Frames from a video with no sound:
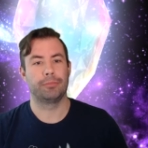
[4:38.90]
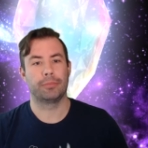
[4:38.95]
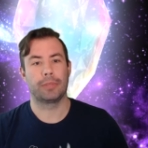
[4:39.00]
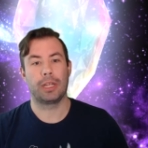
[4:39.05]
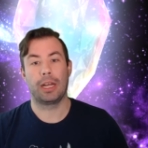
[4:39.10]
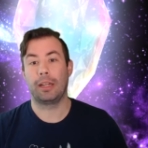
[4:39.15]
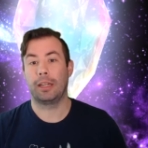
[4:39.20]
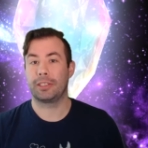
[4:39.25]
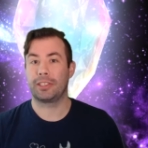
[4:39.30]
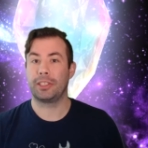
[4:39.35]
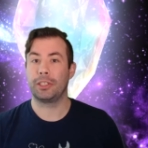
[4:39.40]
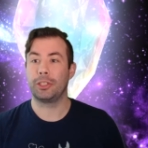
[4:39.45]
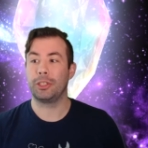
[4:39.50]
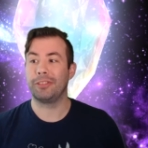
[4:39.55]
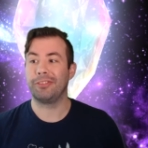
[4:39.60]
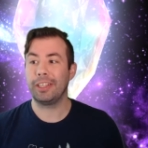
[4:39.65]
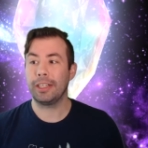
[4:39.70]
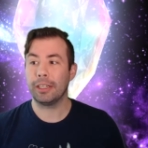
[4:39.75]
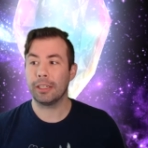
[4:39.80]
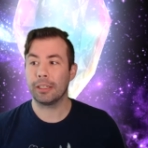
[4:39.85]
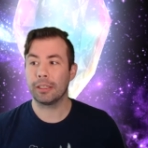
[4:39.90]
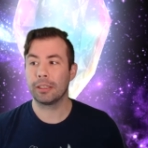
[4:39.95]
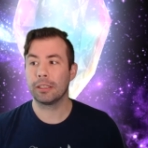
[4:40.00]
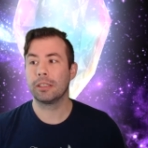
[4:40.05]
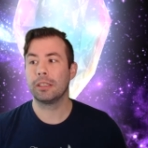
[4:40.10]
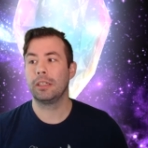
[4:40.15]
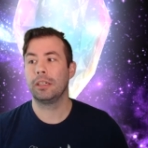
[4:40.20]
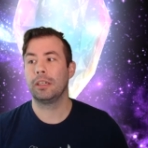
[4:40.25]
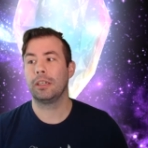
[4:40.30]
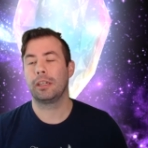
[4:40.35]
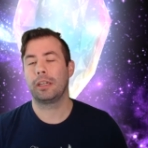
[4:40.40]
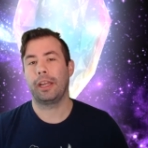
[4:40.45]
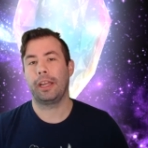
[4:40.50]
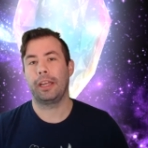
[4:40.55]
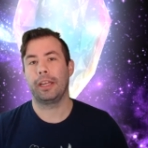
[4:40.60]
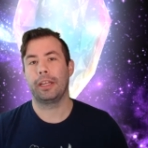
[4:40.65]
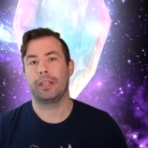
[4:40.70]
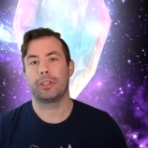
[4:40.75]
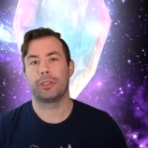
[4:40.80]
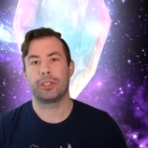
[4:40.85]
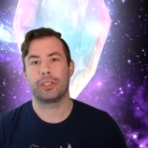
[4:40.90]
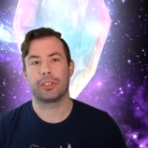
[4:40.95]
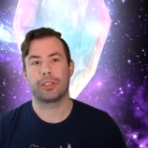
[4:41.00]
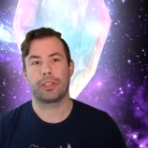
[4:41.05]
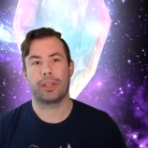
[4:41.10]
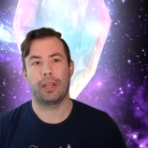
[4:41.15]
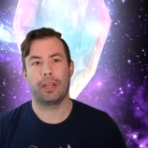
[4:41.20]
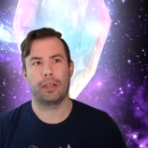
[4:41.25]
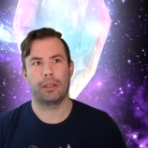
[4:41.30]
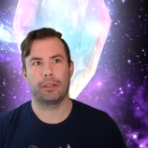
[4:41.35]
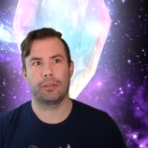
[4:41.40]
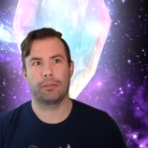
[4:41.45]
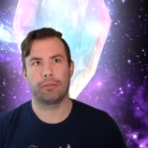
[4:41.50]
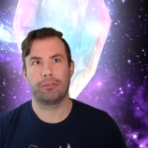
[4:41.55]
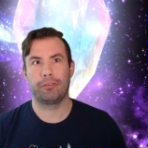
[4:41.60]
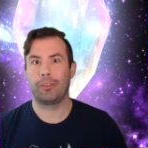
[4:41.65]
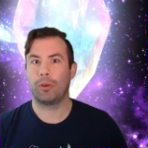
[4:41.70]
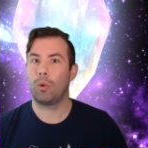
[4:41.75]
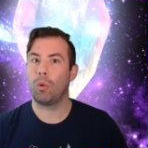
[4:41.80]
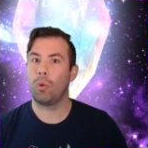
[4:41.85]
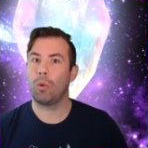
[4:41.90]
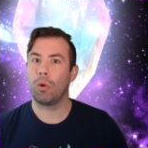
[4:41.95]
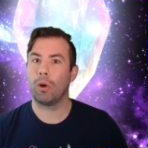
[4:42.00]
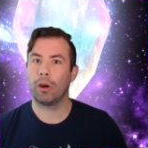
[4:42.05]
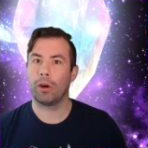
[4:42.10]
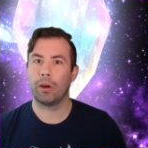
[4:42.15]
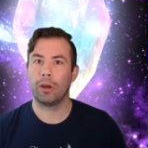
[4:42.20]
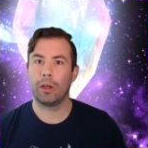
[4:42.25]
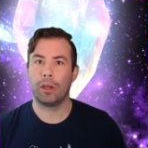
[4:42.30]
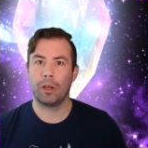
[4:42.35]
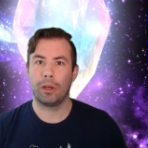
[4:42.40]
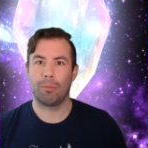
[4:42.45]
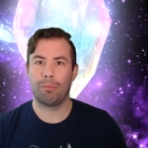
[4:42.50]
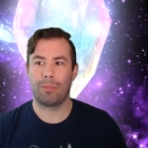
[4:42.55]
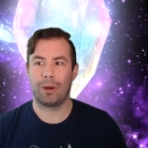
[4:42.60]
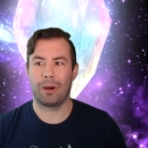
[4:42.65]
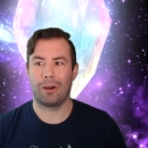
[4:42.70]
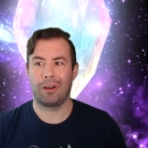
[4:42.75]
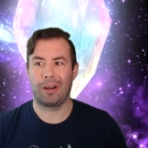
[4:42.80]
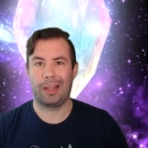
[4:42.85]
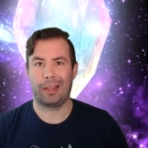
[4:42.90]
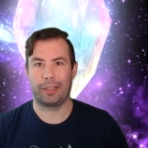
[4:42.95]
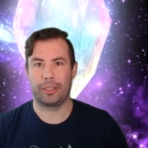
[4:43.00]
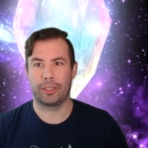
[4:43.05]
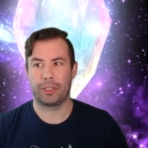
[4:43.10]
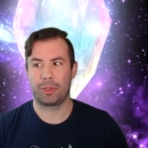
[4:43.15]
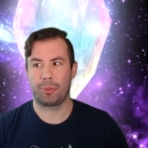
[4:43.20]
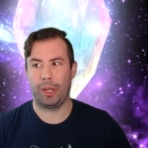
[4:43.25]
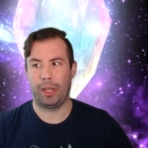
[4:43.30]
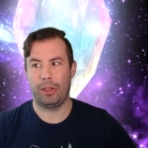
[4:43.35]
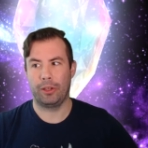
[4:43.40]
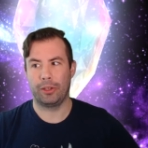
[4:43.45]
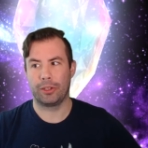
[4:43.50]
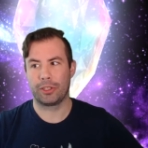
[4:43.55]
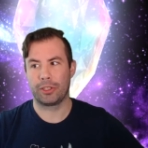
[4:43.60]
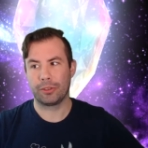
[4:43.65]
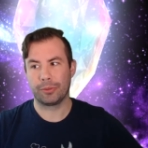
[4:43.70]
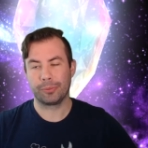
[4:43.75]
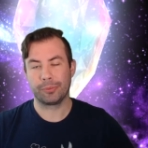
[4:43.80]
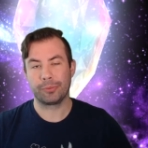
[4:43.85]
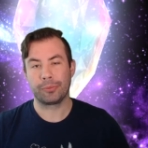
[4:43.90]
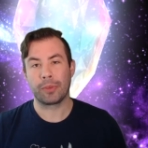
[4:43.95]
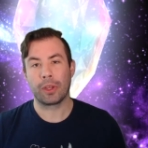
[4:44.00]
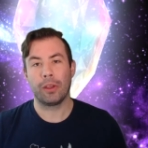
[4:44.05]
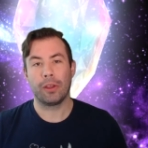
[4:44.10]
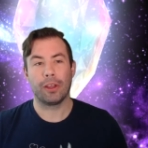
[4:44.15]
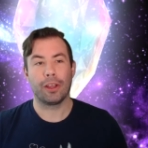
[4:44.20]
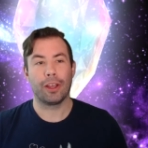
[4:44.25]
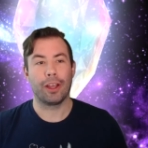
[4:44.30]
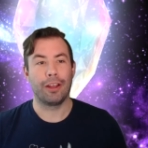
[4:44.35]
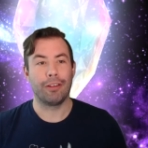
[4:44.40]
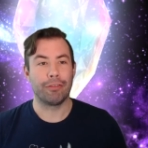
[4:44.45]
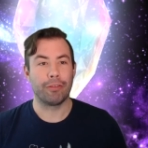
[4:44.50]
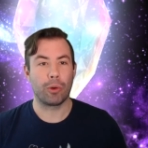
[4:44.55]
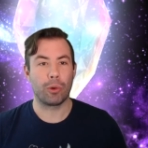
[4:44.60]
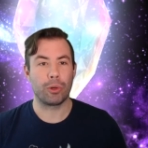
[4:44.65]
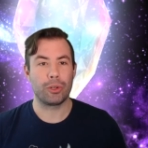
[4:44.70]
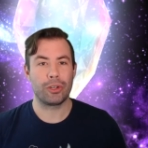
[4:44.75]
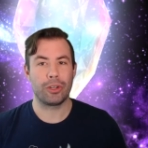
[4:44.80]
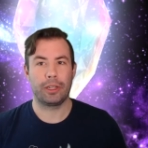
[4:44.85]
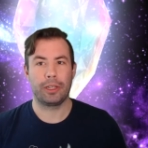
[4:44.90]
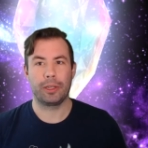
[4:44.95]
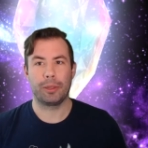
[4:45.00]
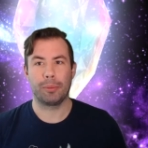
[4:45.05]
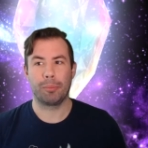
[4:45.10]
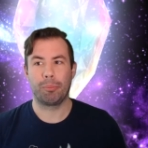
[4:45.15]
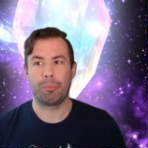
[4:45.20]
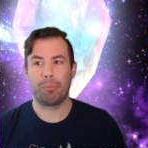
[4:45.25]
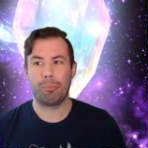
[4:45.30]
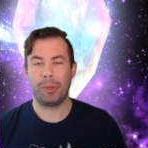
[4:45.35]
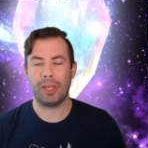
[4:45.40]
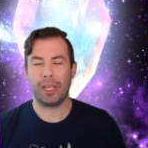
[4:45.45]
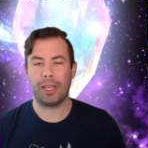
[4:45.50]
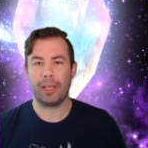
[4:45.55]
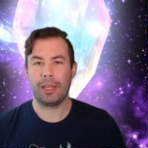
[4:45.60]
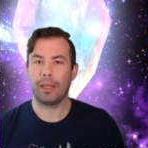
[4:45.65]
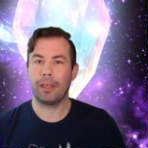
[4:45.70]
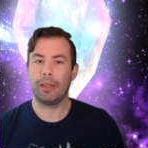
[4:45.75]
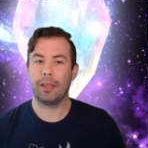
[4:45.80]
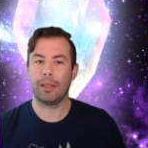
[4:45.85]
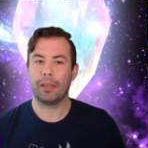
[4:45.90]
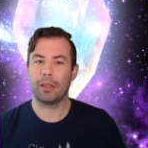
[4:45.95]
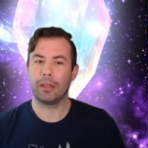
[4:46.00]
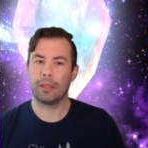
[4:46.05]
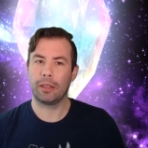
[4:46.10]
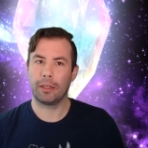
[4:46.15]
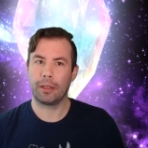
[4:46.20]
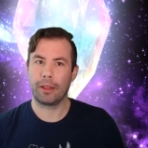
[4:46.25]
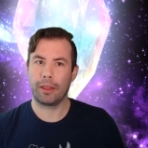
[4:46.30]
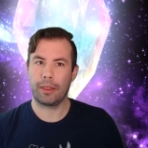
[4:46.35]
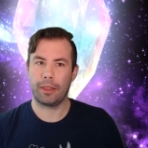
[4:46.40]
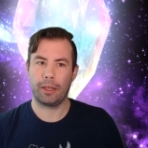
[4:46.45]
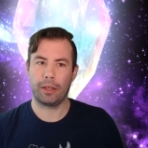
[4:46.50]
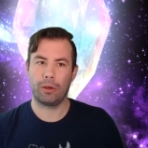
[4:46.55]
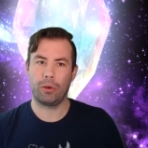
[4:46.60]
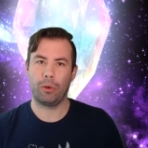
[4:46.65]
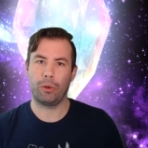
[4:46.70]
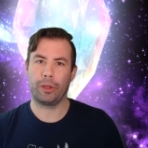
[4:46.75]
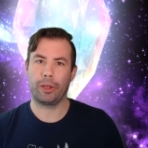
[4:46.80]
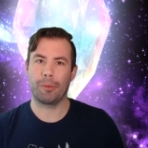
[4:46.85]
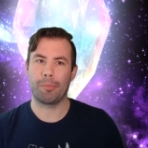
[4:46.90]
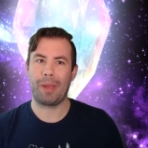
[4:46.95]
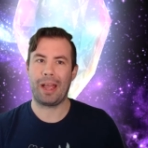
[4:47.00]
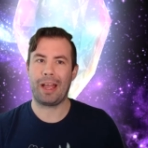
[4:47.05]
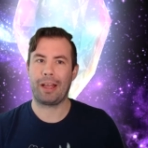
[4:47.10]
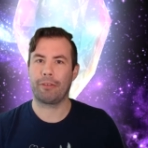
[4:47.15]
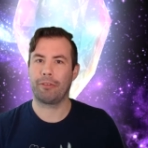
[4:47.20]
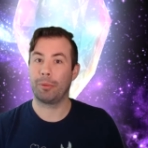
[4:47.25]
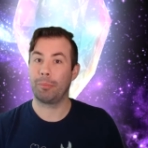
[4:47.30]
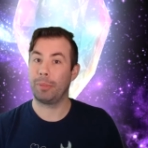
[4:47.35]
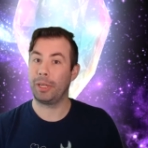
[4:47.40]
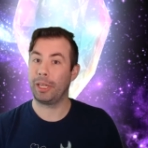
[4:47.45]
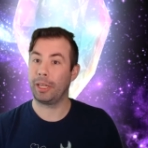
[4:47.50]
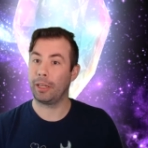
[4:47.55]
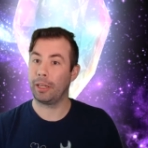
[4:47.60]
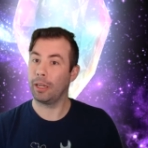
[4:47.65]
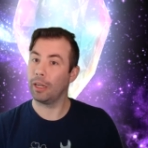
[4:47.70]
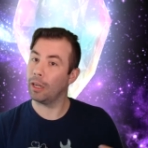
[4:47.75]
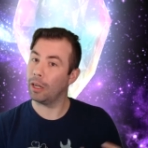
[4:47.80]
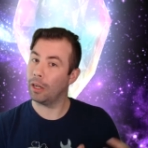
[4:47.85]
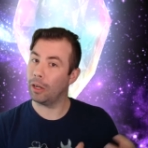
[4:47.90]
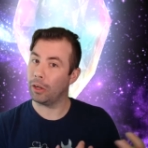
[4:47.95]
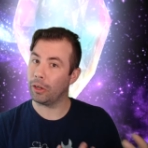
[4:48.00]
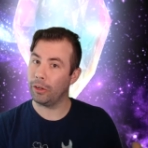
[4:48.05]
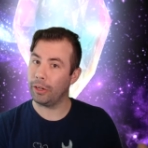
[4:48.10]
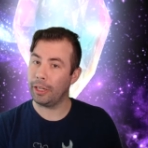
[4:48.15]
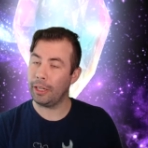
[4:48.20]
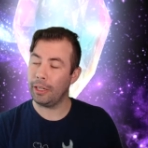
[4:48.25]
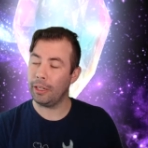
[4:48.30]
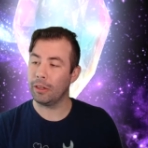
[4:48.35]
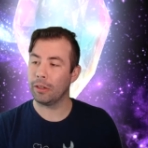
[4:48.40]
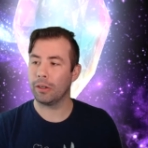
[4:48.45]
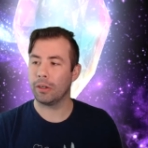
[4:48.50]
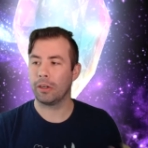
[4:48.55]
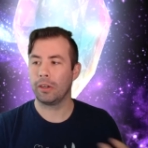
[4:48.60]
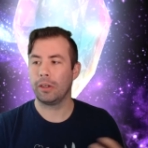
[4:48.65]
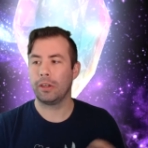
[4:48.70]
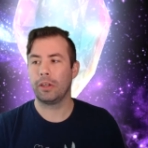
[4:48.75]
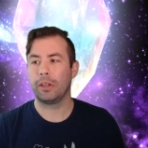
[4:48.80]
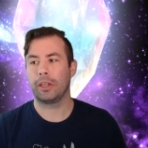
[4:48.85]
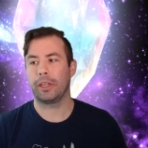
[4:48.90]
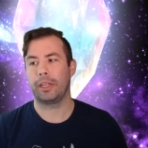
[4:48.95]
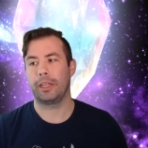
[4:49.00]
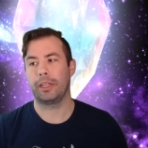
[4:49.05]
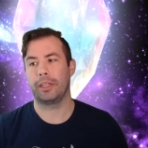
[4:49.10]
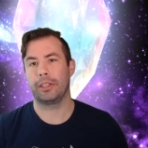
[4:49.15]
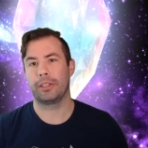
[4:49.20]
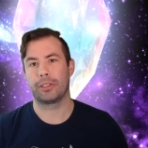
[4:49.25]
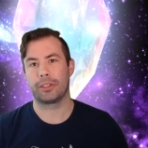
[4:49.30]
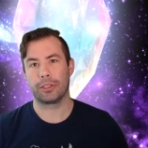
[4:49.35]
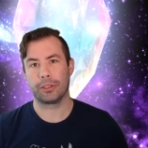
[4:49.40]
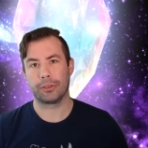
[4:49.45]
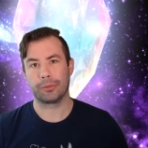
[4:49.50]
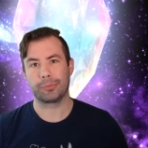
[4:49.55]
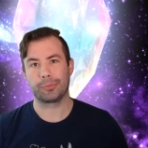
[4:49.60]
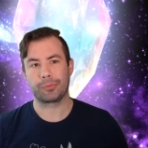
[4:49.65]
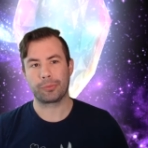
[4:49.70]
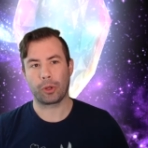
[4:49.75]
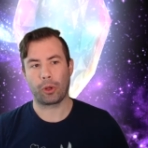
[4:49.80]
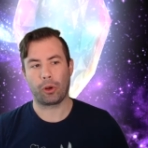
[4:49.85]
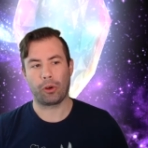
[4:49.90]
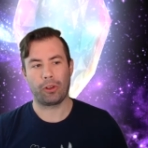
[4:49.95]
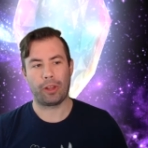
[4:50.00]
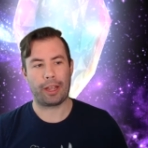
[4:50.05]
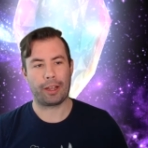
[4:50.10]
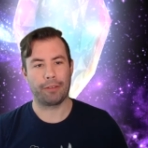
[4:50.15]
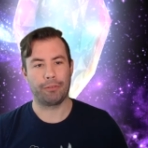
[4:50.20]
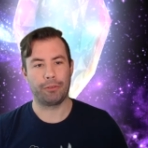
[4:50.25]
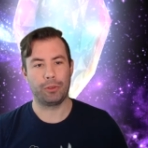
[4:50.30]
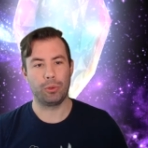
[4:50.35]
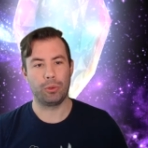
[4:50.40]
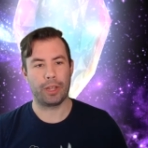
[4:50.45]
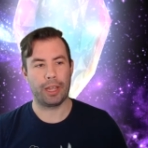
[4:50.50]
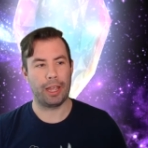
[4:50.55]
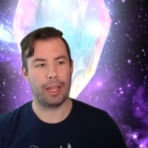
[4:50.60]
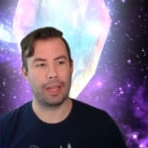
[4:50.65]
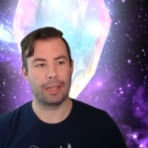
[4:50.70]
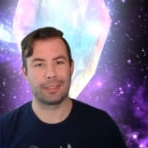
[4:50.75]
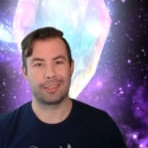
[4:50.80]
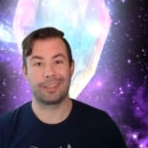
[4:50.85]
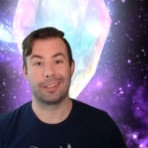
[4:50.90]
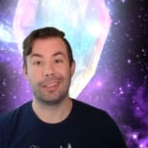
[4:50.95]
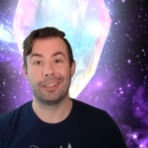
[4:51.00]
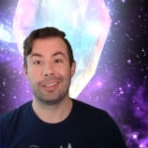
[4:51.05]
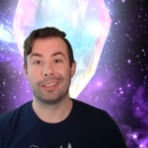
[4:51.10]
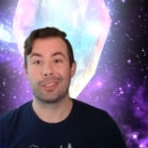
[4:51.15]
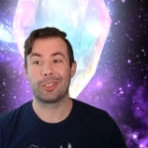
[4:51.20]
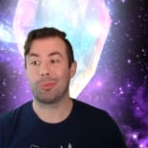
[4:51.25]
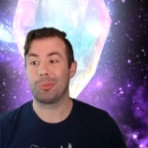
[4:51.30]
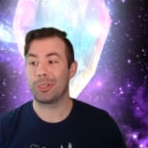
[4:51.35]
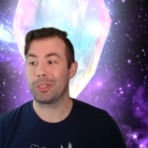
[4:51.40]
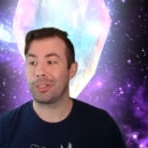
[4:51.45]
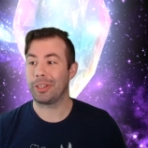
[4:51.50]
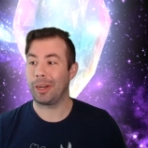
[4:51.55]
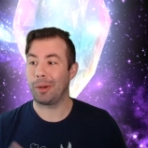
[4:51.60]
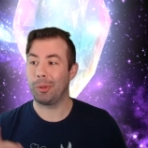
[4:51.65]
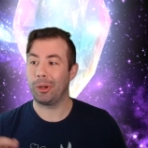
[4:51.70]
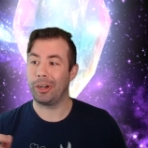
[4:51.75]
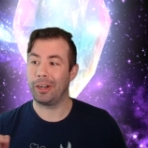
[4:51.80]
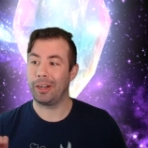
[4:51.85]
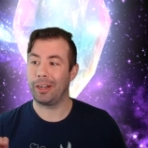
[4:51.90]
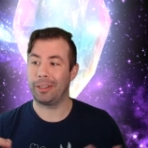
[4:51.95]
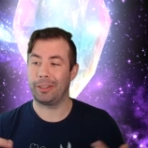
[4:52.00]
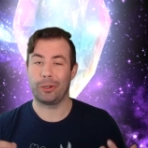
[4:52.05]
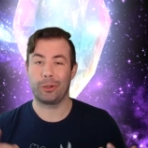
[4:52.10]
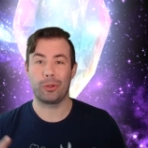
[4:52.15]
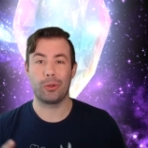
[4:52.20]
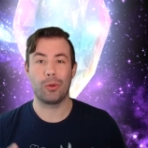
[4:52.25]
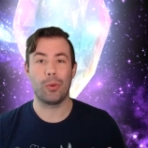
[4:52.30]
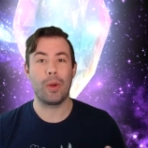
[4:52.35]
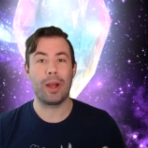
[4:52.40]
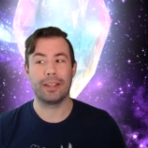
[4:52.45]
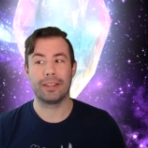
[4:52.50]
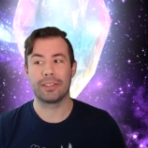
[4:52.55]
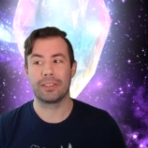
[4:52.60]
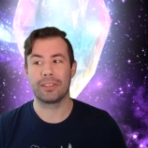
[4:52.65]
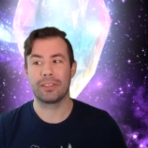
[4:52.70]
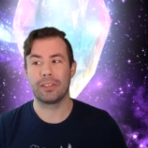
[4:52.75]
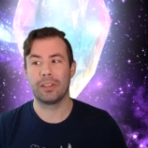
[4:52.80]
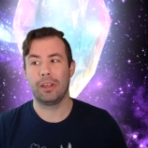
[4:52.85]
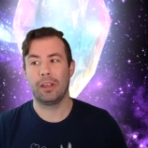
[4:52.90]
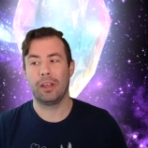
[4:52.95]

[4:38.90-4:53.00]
a la CG Fina, and she's got 4 Baraga spells. Unfortunately, the big thing holding her back from being a good healer is her lack of dual cast. So much that I put it on there twice.